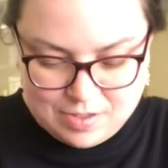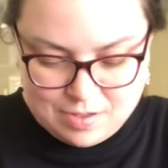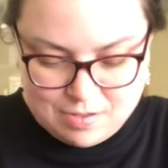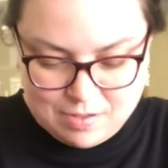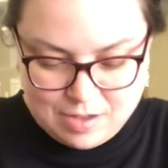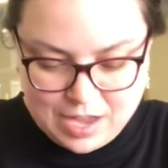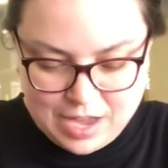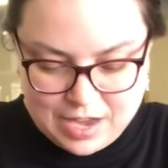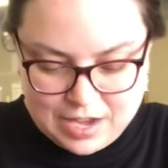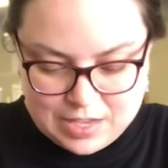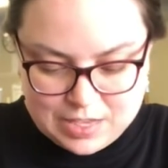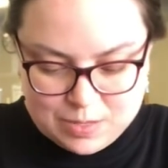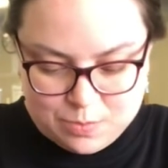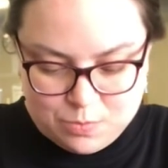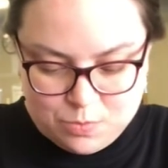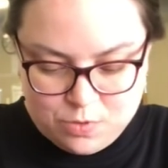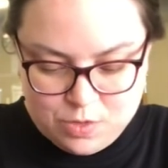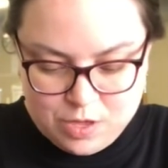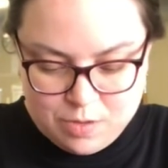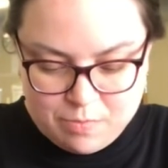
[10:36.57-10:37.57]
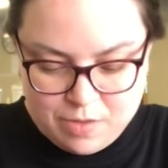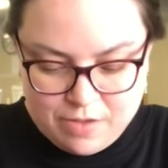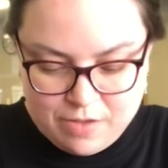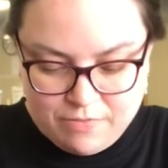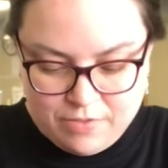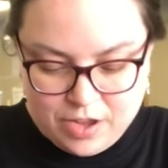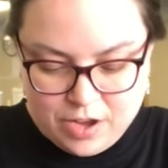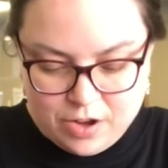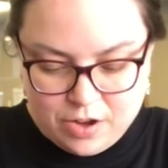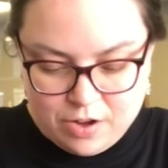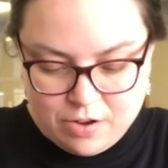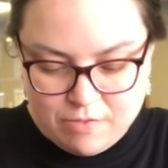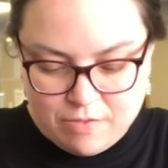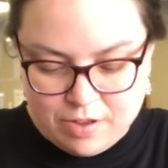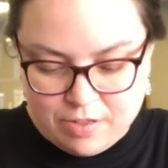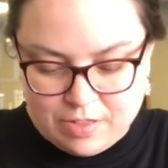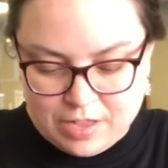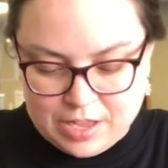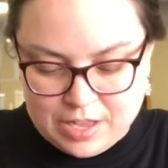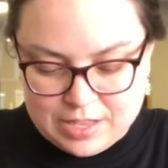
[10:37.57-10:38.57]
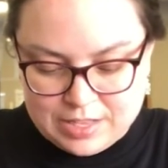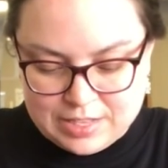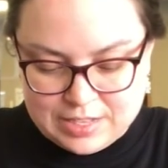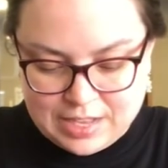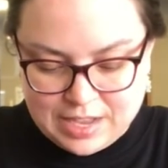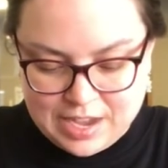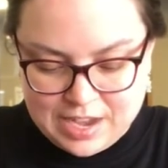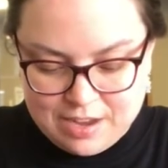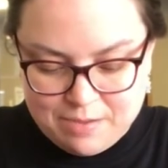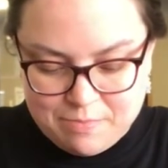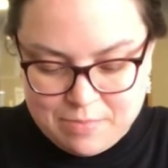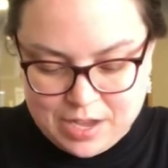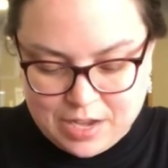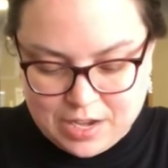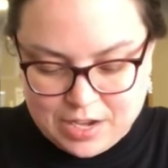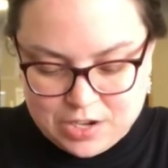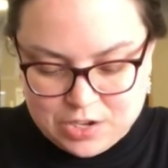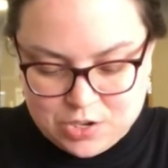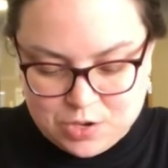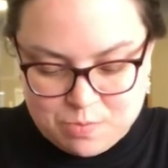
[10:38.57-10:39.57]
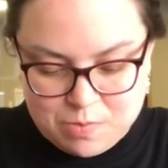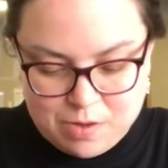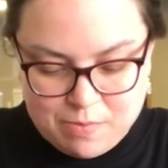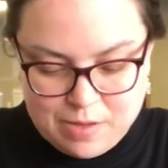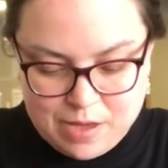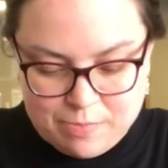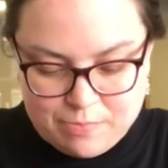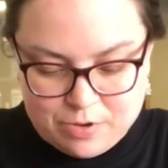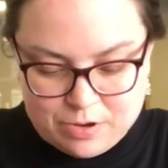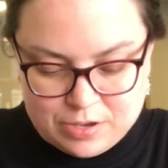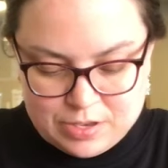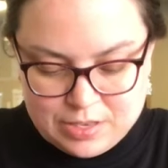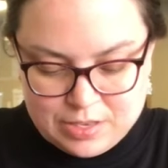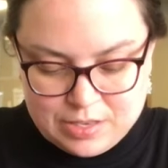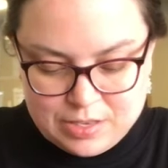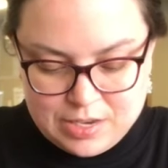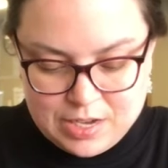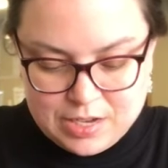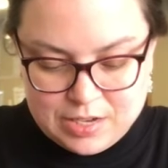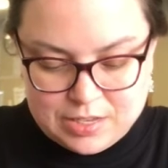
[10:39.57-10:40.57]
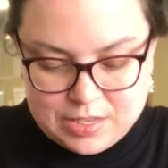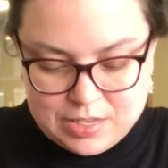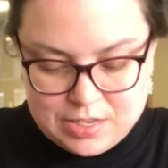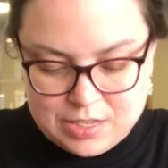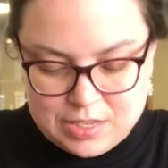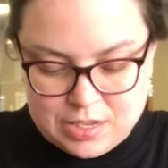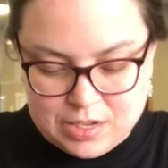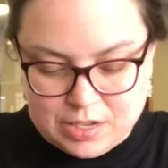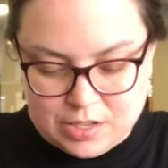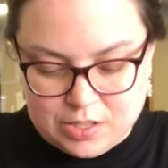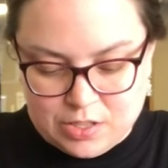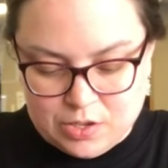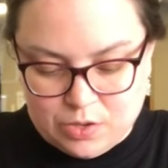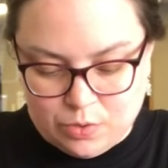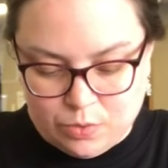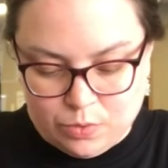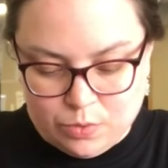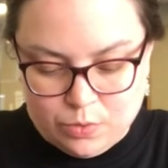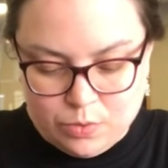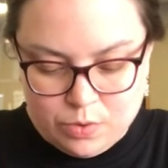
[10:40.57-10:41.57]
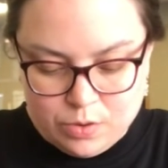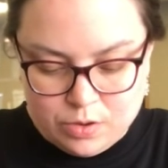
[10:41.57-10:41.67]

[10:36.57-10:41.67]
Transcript: Kind of smoothing my finger around the inside, making sure my paper sticks to the glue.